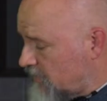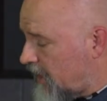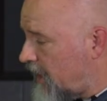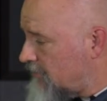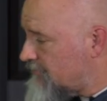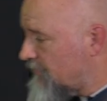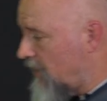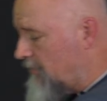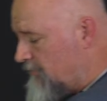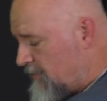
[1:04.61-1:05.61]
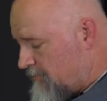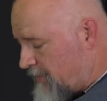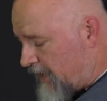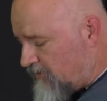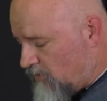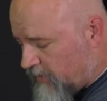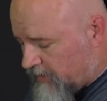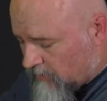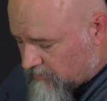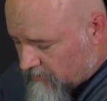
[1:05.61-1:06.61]
that from back of the
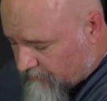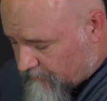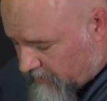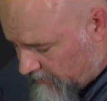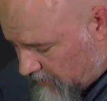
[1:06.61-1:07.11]
wheel to the front of the